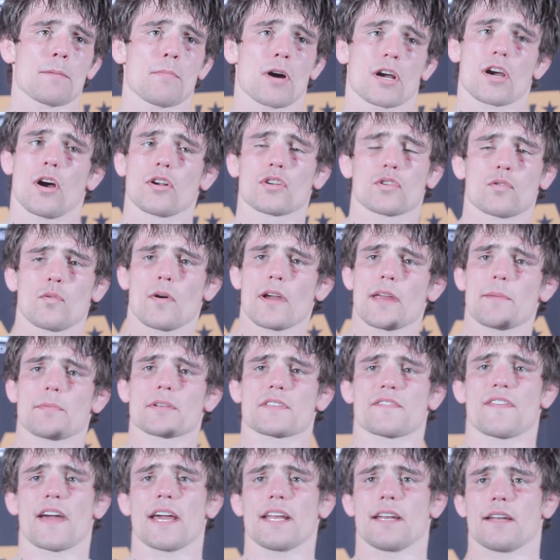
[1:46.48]
my coach thought he
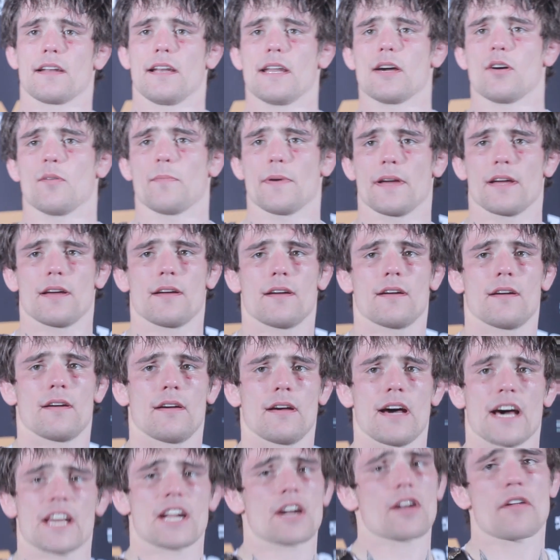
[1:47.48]
was fading a little bit.
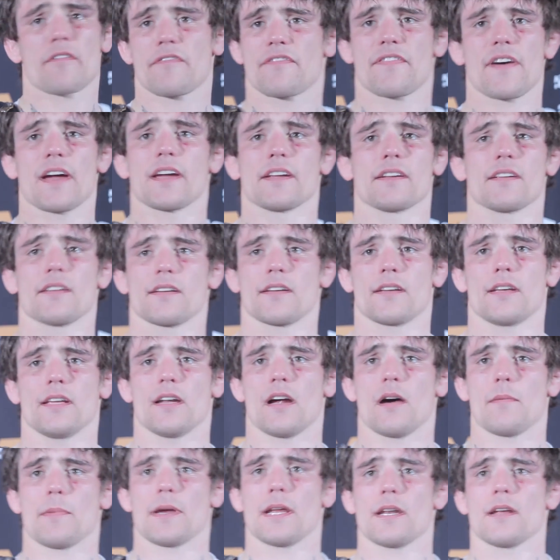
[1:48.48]
And I don't fade,
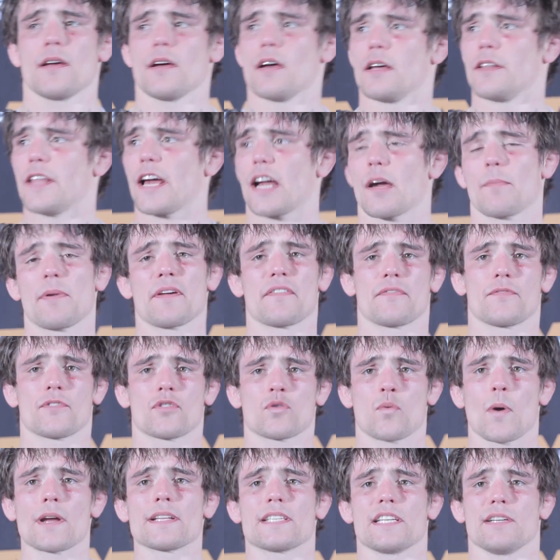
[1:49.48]
you know what I mean? There could be
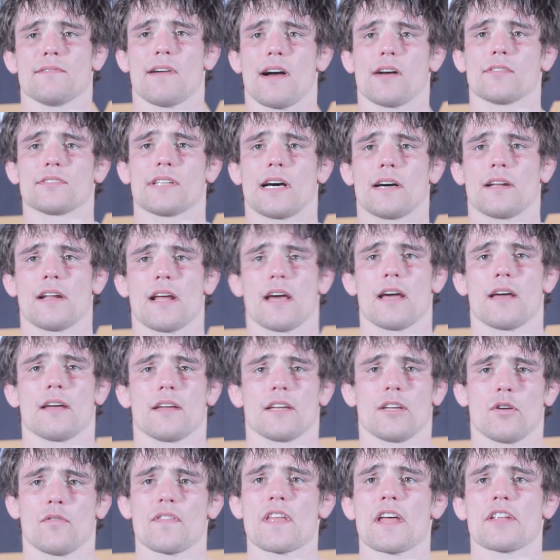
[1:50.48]
20 rounds out there.
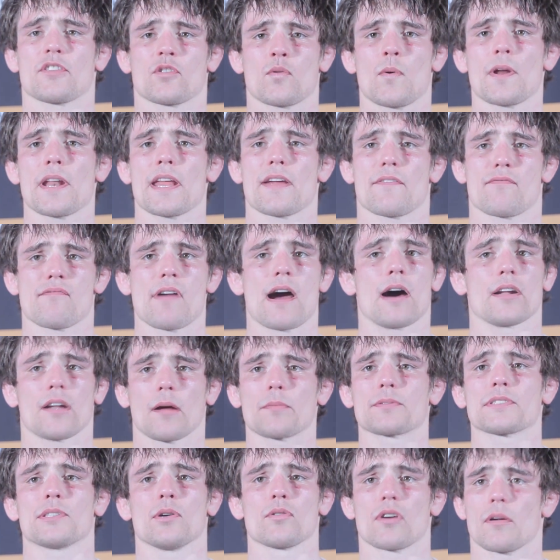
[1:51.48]
On that 20th round,
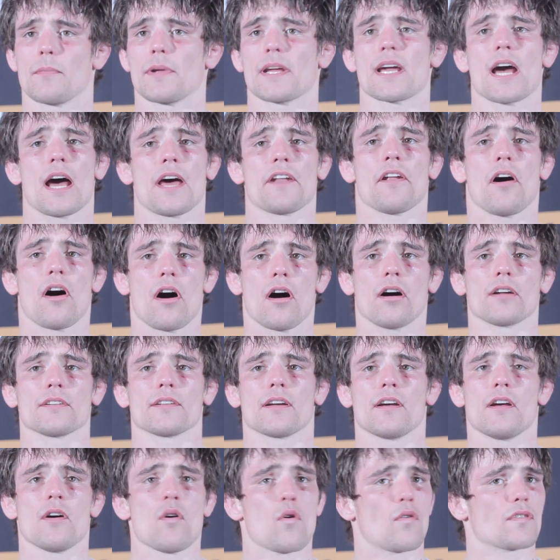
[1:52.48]
I'm still going to be going hard,
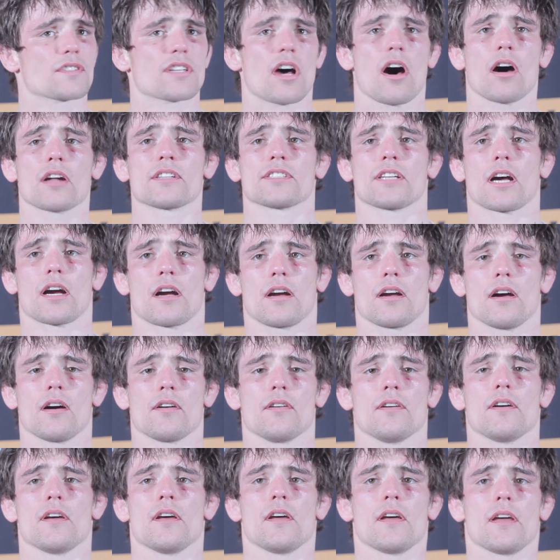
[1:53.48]
or as hard as I can
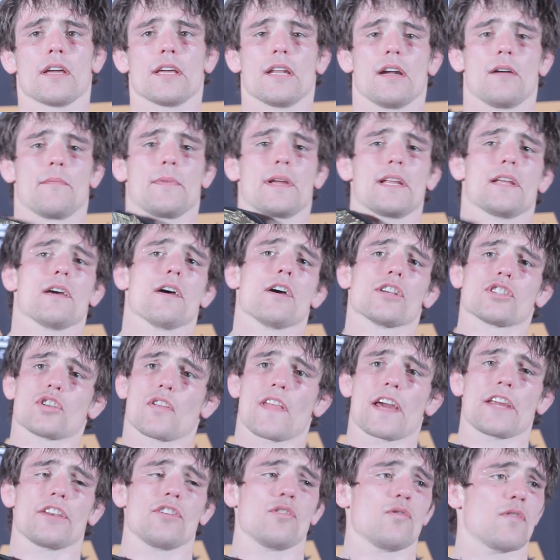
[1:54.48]
go, you know what I mean?
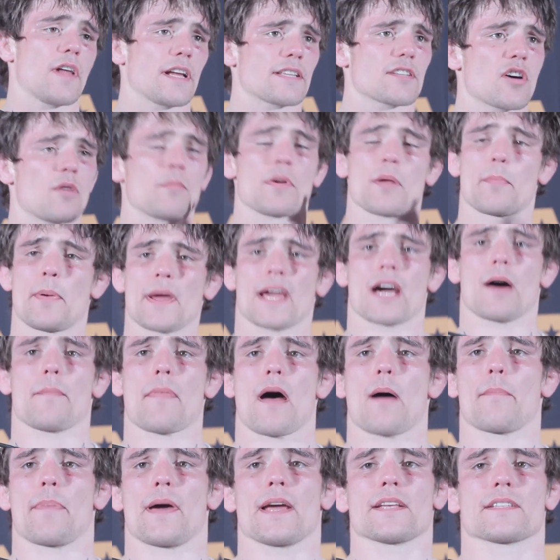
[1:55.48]
So they knew, they told me to pick up
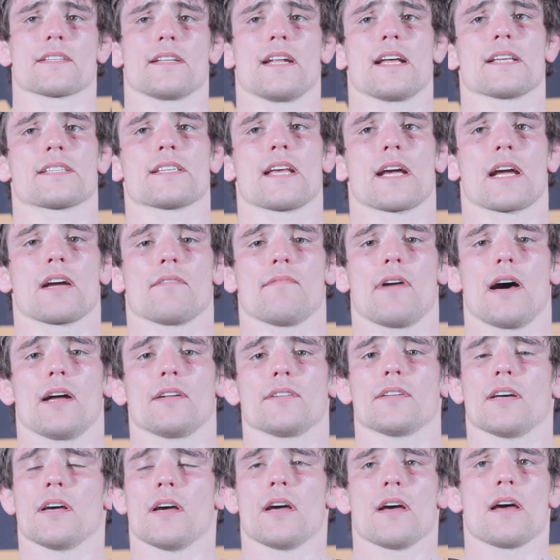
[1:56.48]
that pace in that second
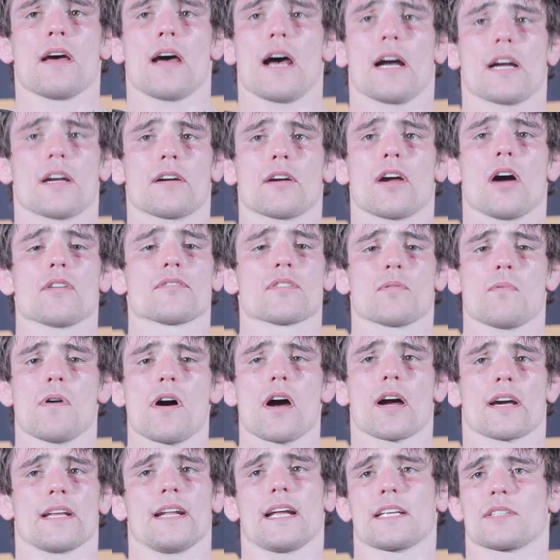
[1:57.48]
round and go to
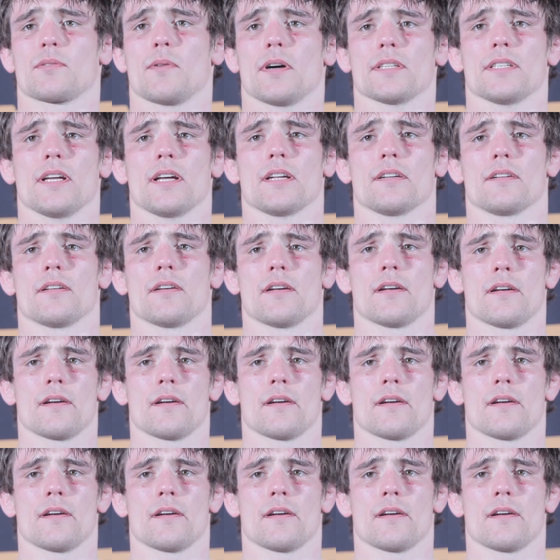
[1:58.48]
work, and that's what I've done.